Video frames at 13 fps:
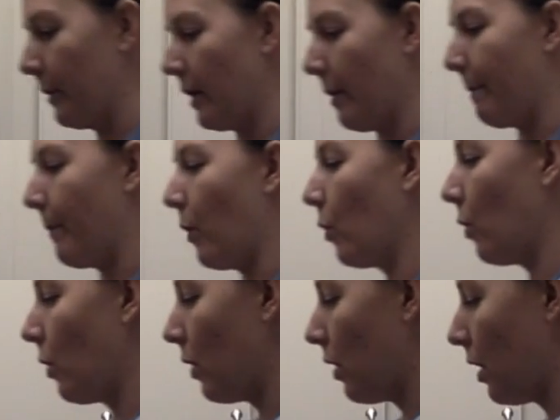going to
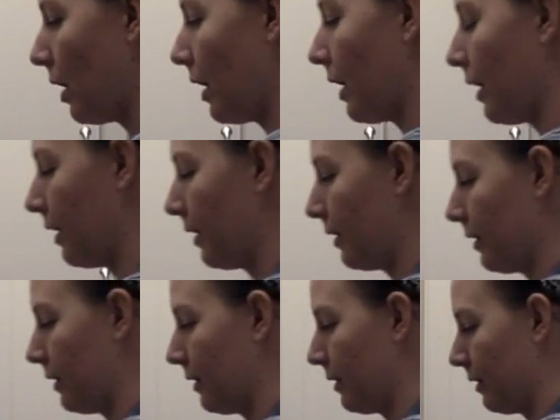pour
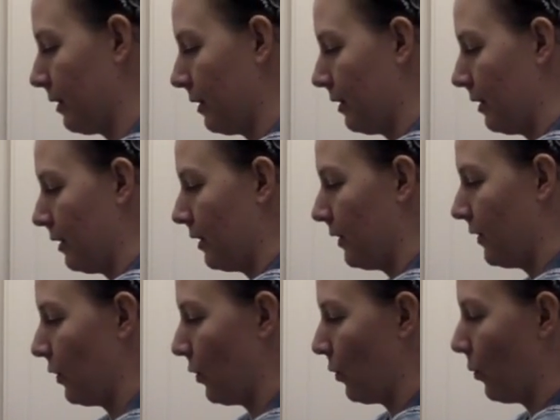
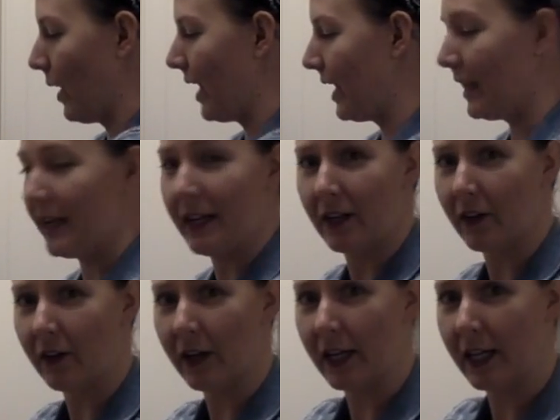the wet
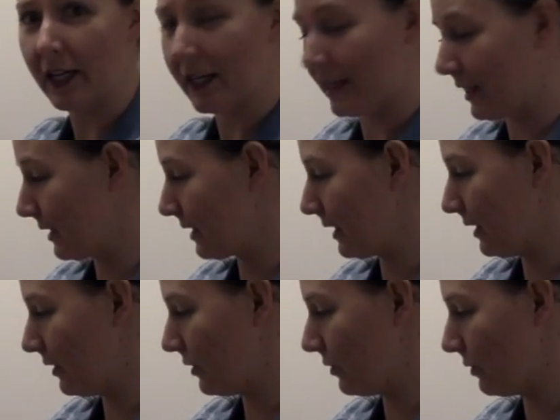ingredients
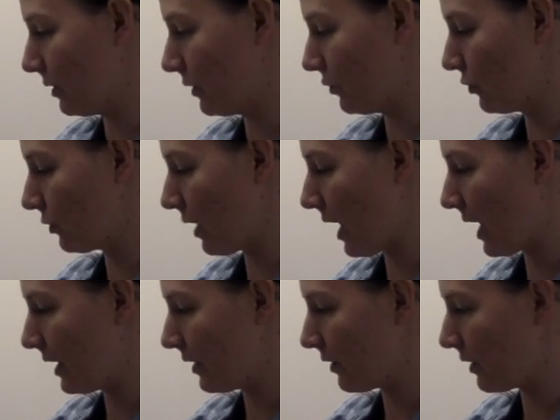into the
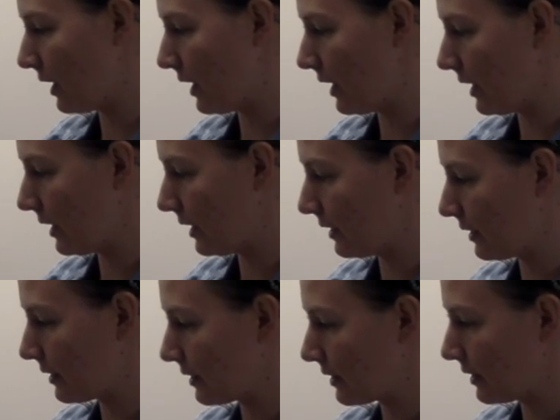dry ingredients.